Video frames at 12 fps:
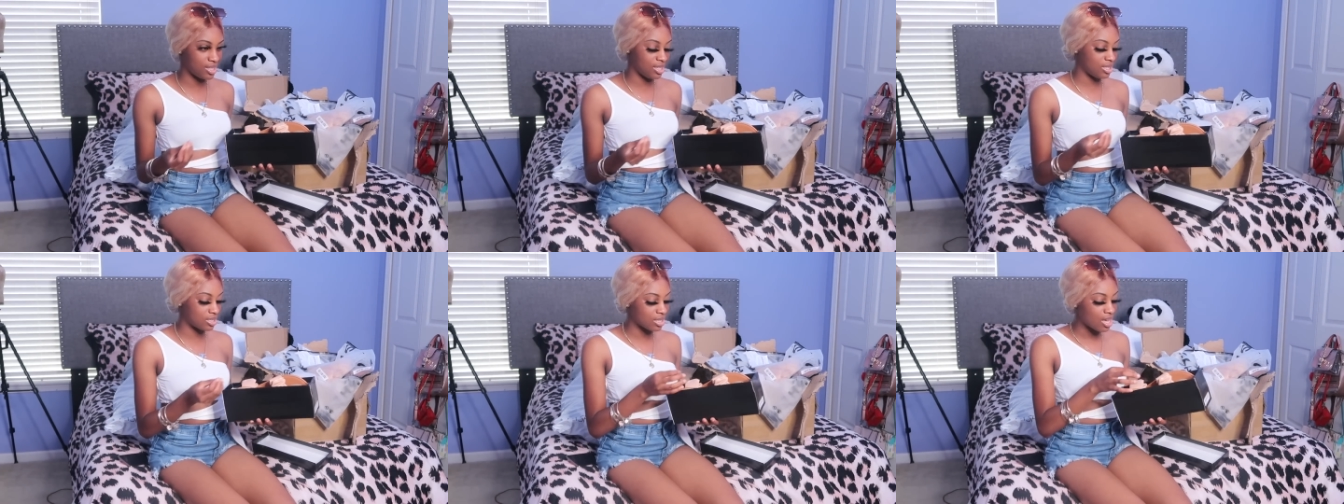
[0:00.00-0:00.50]

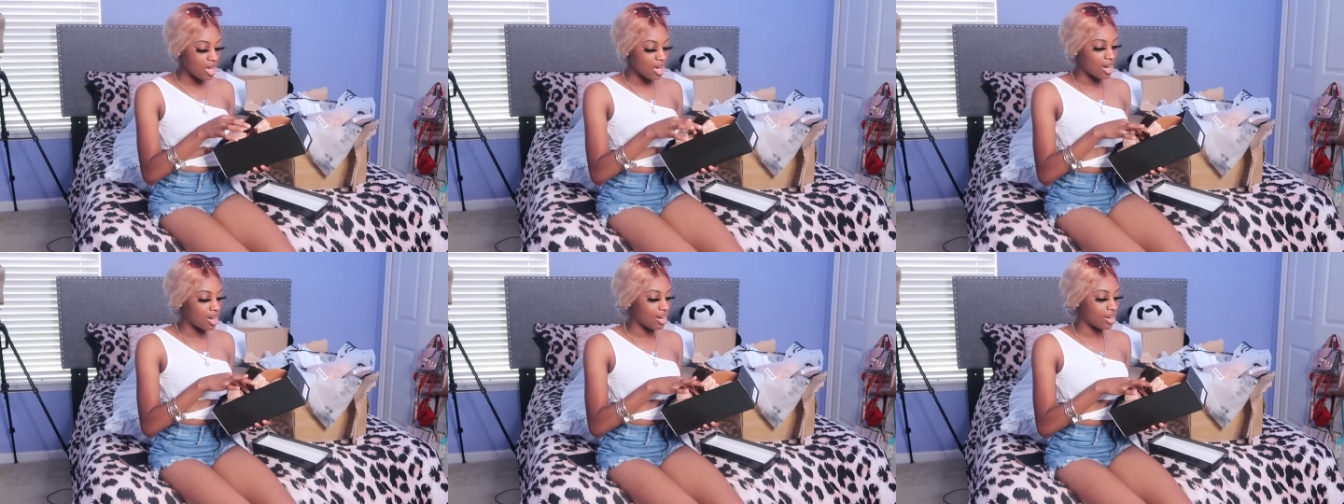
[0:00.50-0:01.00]
these
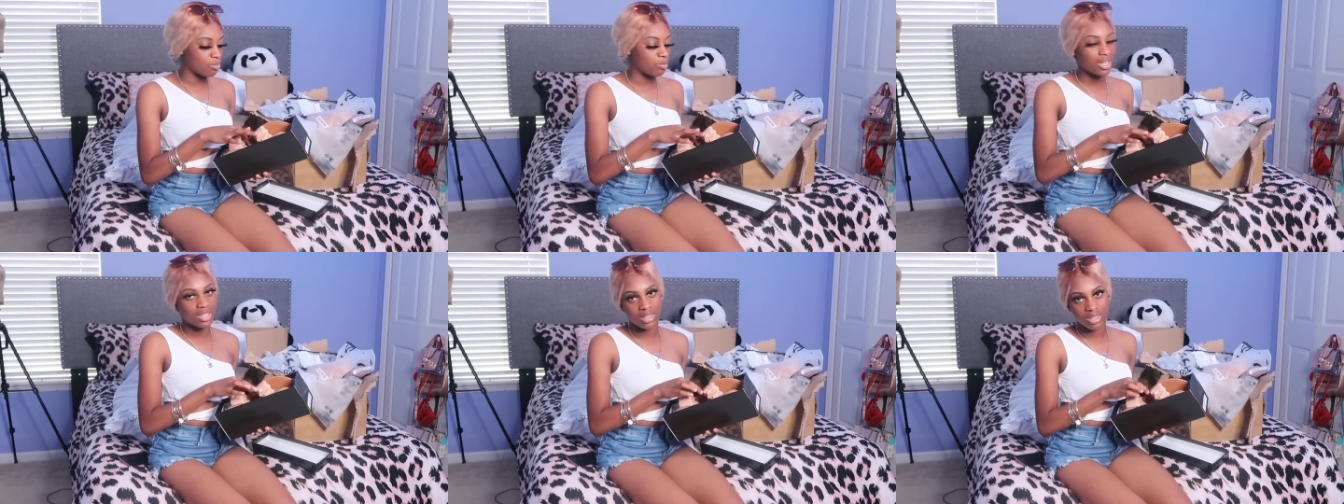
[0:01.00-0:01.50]

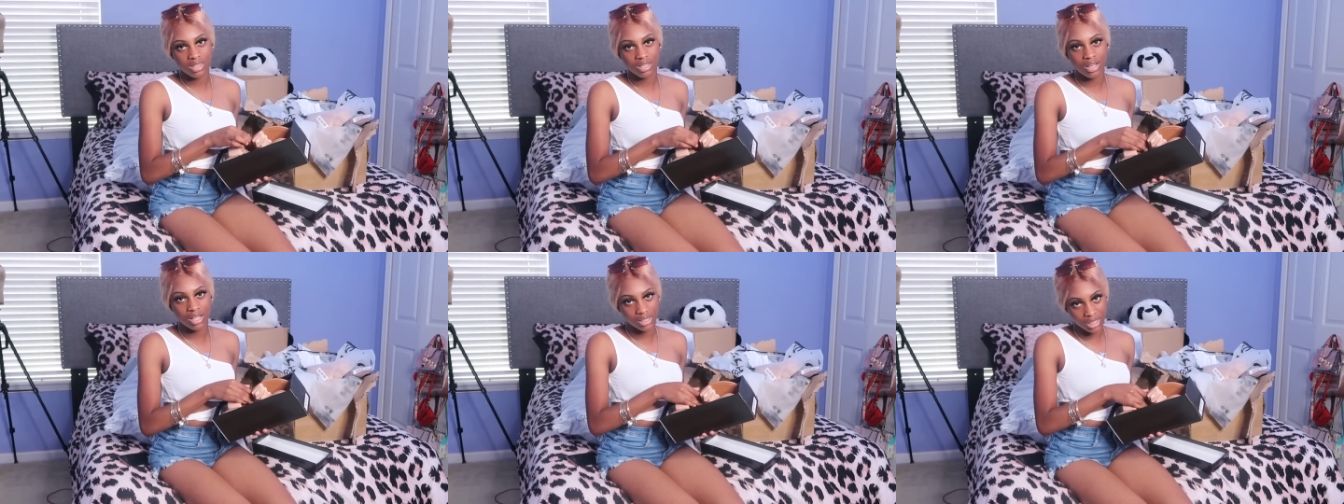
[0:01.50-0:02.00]
with
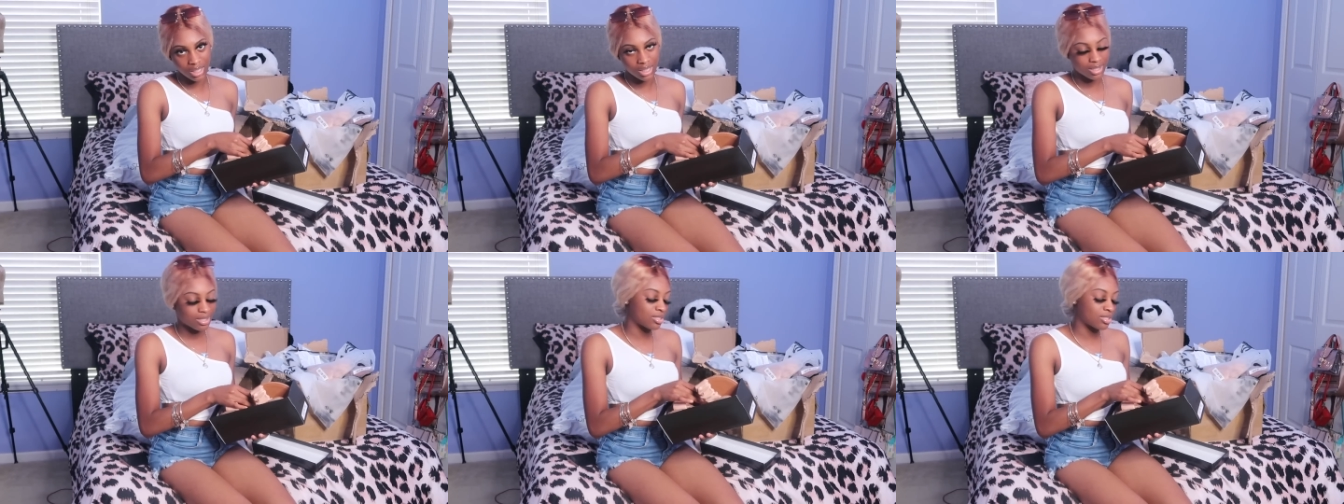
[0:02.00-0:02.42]
a look.